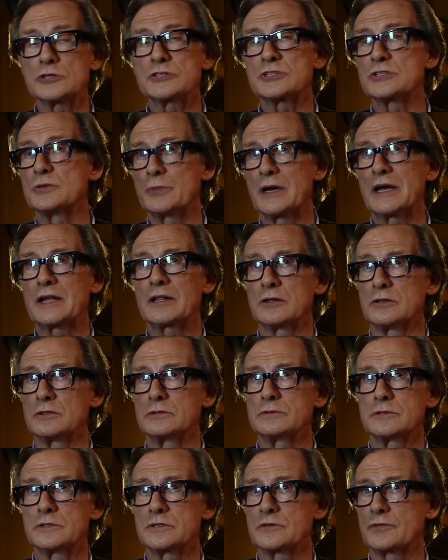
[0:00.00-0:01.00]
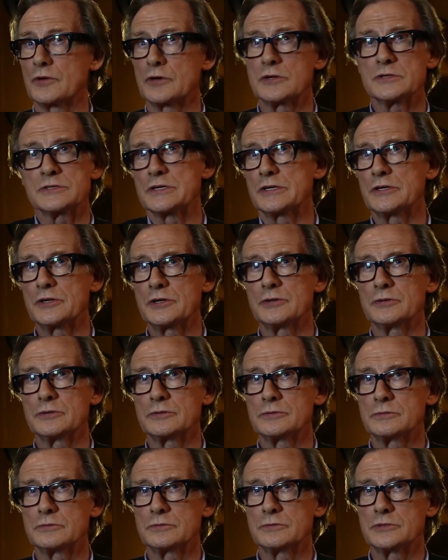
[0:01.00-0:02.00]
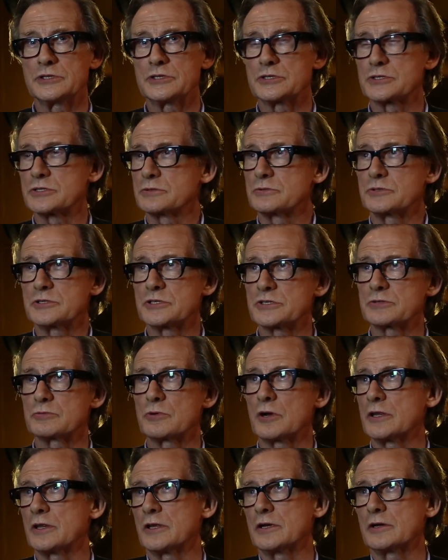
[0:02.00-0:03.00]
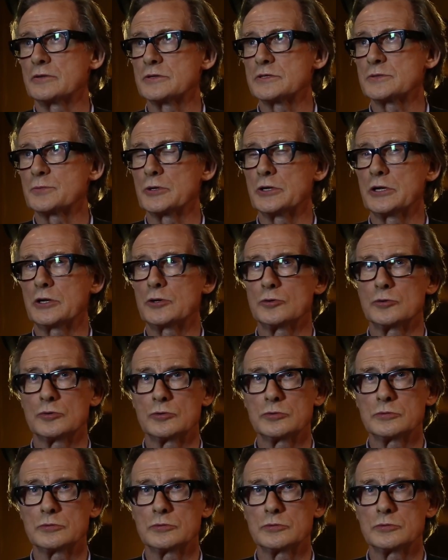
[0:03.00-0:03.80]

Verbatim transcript: Bill Nighy from pretty much everything British ever will voice a merchant